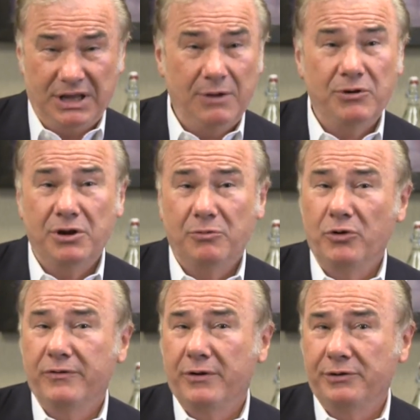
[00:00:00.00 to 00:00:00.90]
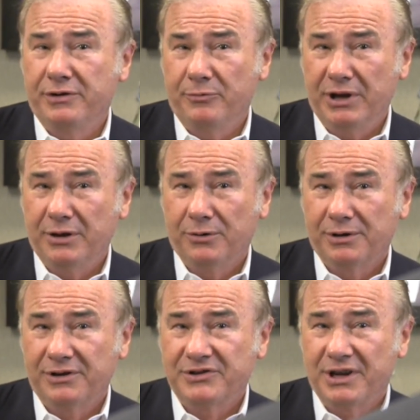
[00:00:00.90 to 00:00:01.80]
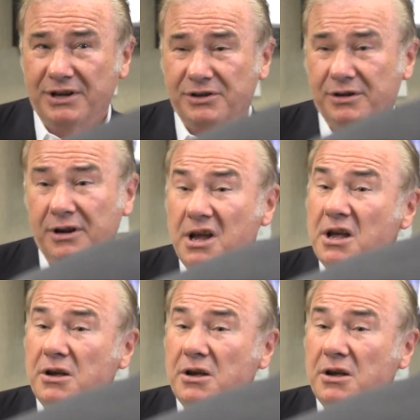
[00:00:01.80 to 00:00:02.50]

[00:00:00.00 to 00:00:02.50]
And then when you move over to the big organization,